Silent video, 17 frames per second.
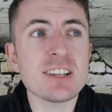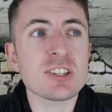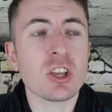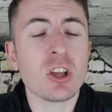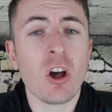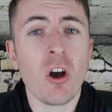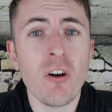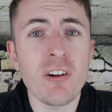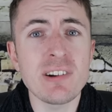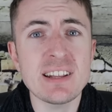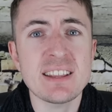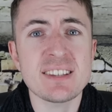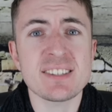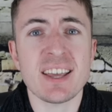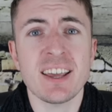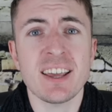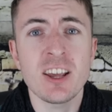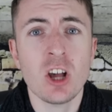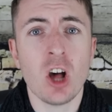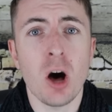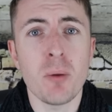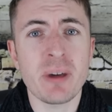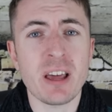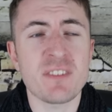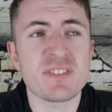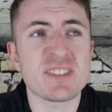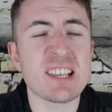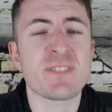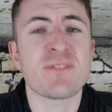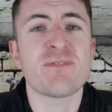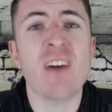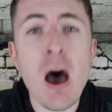is currently the second coming of Cesc